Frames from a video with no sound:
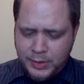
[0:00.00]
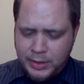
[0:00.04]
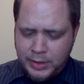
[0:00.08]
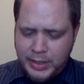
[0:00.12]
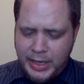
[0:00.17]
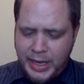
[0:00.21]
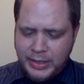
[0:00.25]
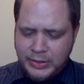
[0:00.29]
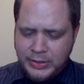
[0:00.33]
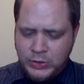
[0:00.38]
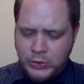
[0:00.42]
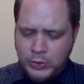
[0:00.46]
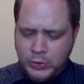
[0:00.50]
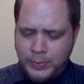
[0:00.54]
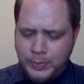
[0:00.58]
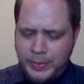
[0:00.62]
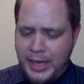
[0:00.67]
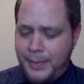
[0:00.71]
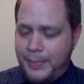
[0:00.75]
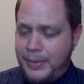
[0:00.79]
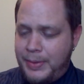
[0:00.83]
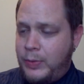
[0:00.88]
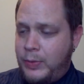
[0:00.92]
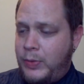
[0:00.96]
Not too
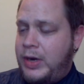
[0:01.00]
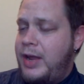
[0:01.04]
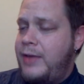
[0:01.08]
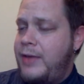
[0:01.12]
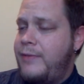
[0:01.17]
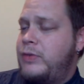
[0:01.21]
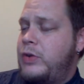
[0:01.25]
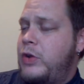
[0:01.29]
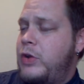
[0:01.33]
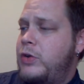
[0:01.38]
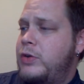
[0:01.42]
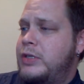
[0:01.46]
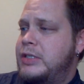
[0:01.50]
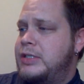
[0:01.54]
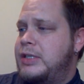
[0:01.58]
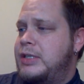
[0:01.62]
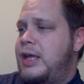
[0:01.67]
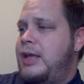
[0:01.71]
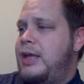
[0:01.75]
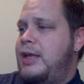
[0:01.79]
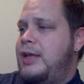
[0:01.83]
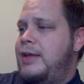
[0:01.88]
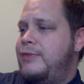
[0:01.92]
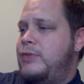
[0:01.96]
bad, but what I've noticed
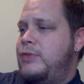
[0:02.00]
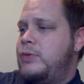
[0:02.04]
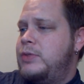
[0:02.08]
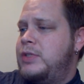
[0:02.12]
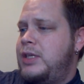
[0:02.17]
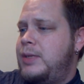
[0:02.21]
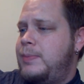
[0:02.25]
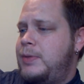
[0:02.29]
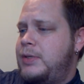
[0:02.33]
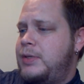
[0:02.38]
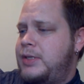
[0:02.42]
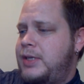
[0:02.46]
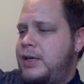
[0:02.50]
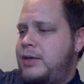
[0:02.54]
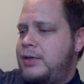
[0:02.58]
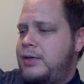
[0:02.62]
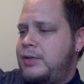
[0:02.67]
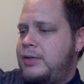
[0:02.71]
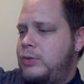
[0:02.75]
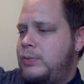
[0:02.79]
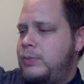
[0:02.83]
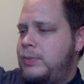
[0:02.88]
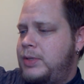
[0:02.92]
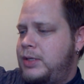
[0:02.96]
that if you tip it down a
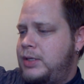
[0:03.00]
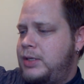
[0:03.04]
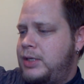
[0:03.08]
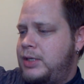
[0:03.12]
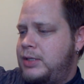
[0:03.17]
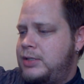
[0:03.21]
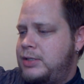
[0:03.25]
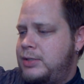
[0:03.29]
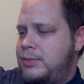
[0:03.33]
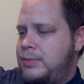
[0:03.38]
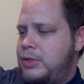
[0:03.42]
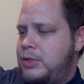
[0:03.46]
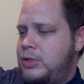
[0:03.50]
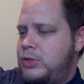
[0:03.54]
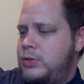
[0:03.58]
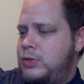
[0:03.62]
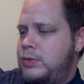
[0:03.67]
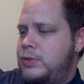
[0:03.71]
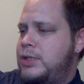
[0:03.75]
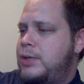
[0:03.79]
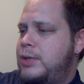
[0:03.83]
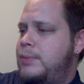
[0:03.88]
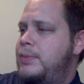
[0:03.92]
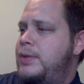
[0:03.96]
little bit, get some of the
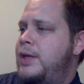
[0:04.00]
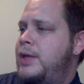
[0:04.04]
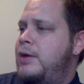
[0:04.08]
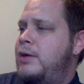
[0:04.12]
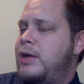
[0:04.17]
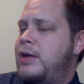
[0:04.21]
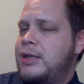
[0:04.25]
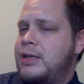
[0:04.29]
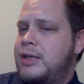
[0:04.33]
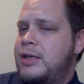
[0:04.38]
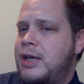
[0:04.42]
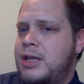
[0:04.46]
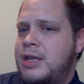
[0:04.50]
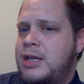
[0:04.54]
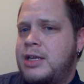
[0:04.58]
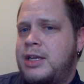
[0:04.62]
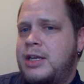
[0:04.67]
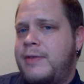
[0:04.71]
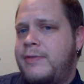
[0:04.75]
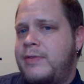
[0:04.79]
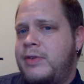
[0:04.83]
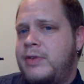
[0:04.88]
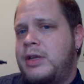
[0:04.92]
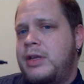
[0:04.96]
juice up there, and kind of
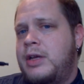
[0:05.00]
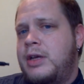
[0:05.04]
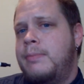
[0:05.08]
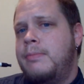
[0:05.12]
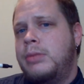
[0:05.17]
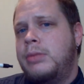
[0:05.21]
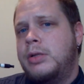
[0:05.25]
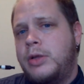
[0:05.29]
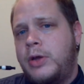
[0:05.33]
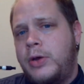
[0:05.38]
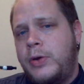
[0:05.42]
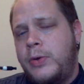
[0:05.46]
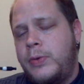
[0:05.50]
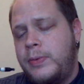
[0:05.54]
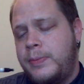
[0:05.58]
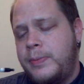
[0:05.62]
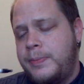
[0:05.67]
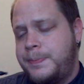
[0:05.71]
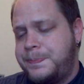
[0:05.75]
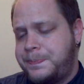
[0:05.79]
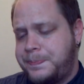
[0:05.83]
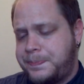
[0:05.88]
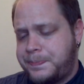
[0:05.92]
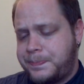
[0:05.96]
give it a blow,
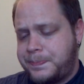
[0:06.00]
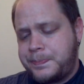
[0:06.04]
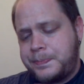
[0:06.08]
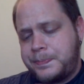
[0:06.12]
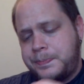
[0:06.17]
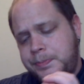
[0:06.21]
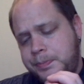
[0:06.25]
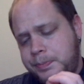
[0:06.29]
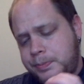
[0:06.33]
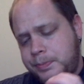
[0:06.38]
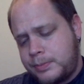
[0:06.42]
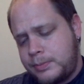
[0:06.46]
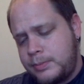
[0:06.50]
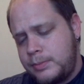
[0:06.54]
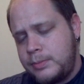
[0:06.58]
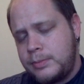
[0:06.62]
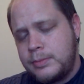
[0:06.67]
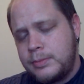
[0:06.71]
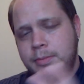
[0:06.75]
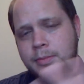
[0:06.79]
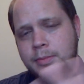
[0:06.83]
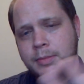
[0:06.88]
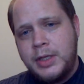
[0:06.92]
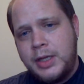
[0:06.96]

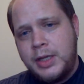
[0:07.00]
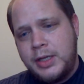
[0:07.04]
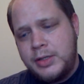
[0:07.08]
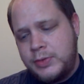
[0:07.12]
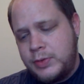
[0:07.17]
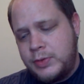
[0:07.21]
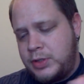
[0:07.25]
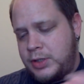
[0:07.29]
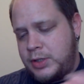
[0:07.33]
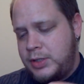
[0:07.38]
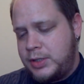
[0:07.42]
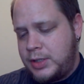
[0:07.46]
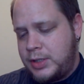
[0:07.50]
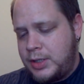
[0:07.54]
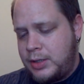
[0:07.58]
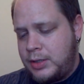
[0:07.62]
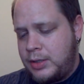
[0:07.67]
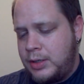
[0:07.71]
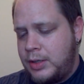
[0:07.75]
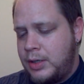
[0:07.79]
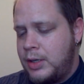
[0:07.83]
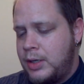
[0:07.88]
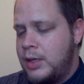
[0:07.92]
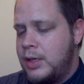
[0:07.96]
that's what she
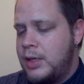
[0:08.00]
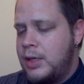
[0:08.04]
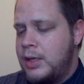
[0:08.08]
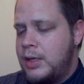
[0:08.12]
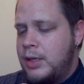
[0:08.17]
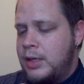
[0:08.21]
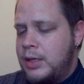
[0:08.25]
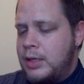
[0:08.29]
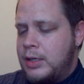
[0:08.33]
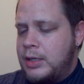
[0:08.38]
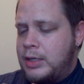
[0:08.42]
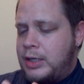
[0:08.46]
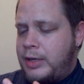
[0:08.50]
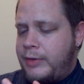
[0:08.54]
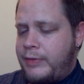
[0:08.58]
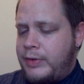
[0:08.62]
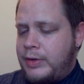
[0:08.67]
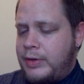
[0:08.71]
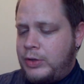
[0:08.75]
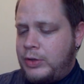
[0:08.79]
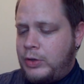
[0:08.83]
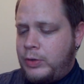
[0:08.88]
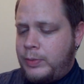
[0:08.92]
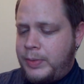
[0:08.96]
said, give it
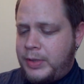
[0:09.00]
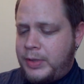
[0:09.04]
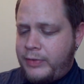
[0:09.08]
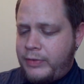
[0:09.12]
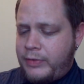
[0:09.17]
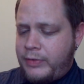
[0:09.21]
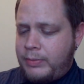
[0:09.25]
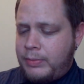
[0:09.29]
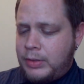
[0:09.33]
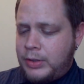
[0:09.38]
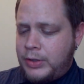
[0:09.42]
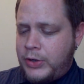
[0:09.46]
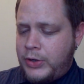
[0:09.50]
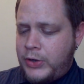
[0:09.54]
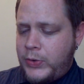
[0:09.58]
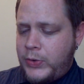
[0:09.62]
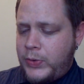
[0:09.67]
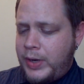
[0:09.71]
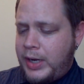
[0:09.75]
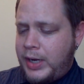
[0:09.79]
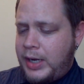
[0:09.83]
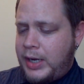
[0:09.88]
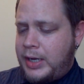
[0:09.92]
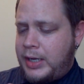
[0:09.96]
a little bit of a blow,
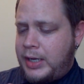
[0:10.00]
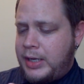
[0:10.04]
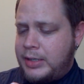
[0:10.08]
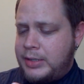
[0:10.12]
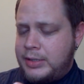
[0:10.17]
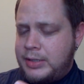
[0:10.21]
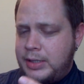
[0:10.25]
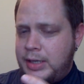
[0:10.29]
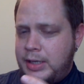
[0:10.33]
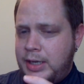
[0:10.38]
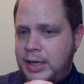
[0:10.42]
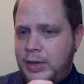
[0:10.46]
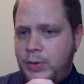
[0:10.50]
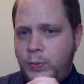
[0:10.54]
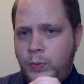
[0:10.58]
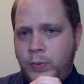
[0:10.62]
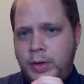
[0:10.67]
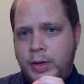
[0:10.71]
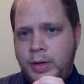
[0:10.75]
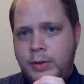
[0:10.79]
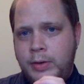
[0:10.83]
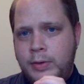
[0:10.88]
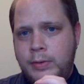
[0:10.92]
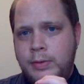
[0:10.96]
and it
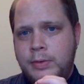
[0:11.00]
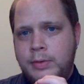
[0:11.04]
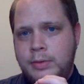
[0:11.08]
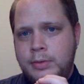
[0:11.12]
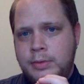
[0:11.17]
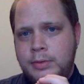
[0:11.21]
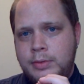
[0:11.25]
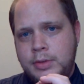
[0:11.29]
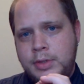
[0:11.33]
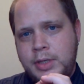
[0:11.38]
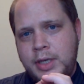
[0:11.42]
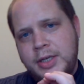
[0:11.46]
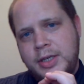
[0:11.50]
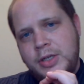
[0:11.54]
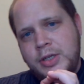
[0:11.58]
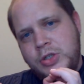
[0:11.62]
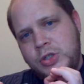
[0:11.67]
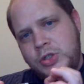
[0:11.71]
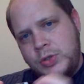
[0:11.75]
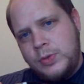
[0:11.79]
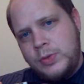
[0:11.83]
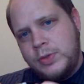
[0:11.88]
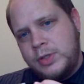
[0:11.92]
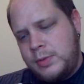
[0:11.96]
will kind of
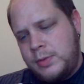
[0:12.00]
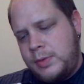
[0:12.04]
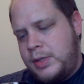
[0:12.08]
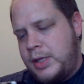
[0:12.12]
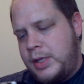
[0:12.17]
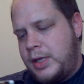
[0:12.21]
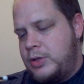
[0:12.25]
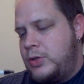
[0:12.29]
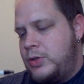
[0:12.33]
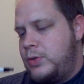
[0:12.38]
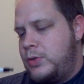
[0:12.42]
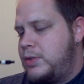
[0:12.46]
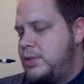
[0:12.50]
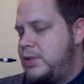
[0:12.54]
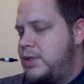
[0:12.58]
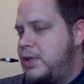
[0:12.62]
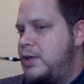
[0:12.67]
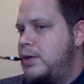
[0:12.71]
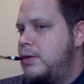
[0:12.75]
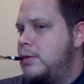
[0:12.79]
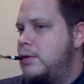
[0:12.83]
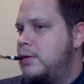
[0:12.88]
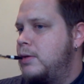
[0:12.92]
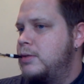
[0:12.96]
shoot some of that juice
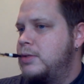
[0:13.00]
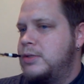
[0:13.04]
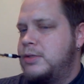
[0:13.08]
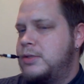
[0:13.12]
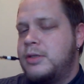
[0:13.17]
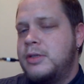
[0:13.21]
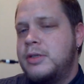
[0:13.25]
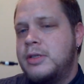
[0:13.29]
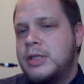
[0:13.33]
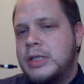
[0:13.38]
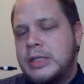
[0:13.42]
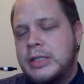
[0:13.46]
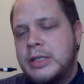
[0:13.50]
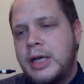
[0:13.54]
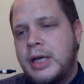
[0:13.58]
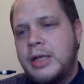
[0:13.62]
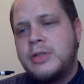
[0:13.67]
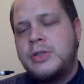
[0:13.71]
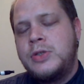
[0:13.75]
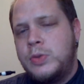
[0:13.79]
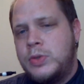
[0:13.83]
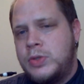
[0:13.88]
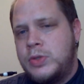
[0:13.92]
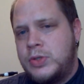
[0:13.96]
down. Just not
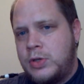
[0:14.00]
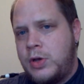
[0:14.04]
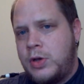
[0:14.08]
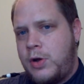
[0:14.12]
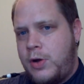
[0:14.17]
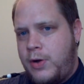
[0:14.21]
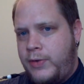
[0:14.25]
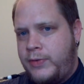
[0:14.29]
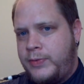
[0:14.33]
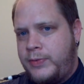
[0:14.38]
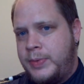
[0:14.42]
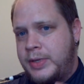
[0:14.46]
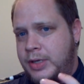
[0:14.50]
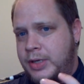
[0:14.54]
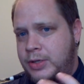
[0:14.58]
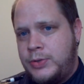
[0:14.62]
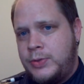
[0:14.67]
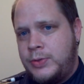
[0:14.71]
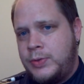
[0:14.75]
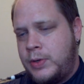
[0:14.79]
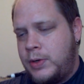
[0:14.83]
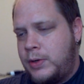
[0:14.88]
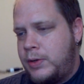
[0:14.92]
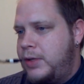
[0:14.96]
too soft, but not
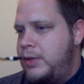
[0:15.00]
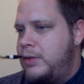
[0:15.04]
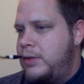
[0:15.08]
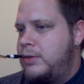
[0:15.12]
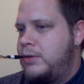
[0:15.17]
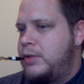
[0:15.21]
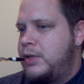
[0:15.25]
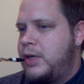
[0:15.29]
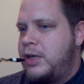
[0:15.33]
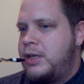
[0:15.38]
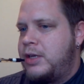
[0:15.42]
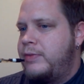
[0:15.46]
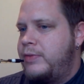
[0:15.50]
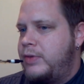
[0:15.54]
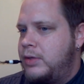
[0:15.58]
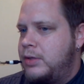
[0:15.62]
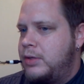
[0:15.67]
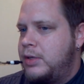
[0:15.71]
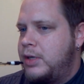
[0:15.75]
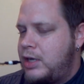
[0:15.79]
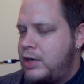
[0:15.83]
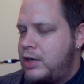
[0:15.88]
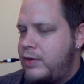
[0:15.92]
too hard either. Kind of a